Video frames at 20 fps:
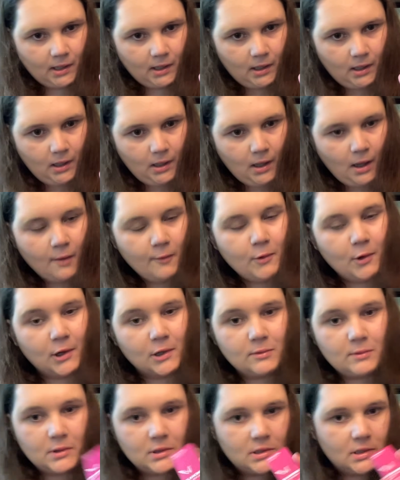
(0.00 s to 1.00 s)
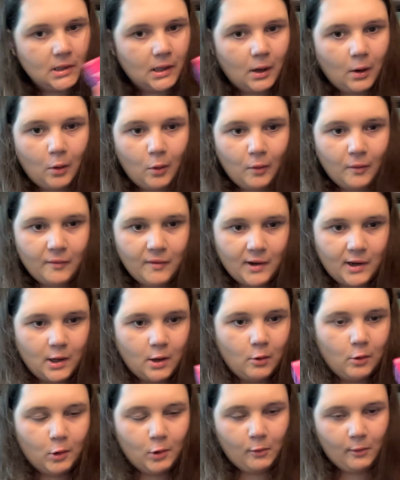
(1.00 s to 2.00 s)
If you guys want to see like a whole video
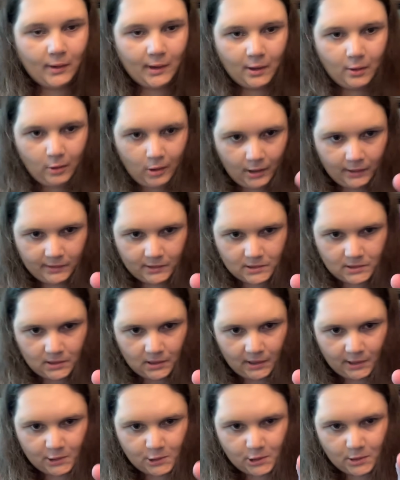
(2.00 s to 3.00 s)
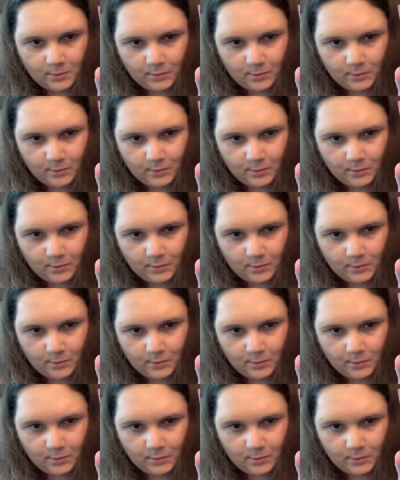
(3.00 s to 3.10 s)
or reel on this collection,